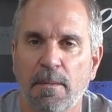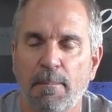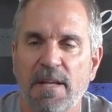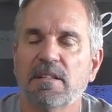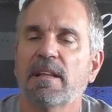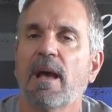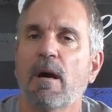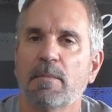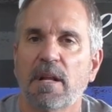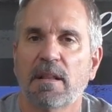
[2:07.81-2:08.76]
And basically how
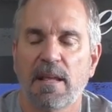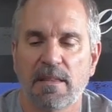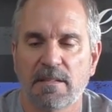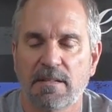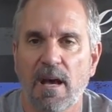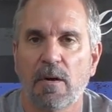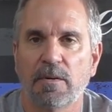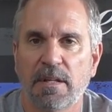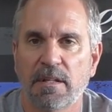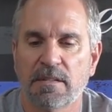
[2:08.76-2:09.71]
I'm going to lay this
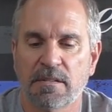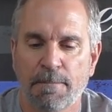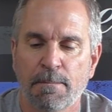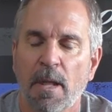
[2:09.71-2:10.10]
out is